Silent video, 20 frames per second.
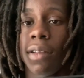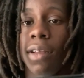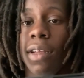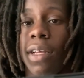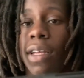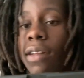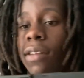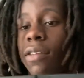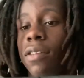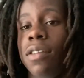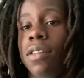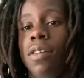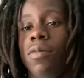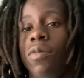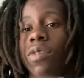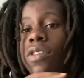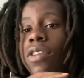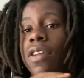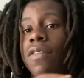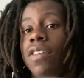This gun
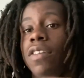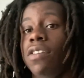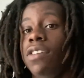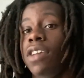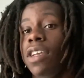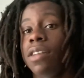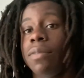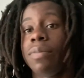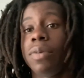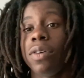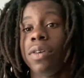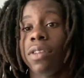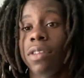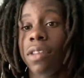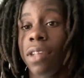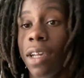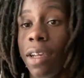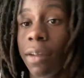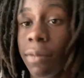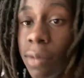was safety checked 1 billion
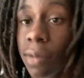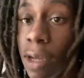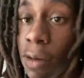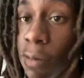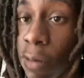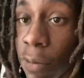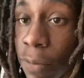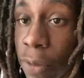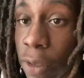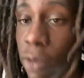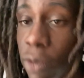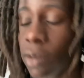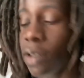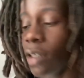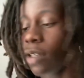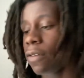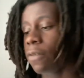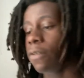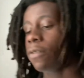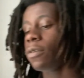times, so I wouldn't be doing it
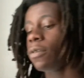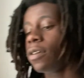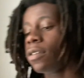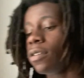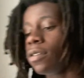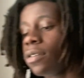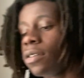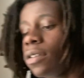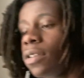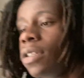if it wasn't.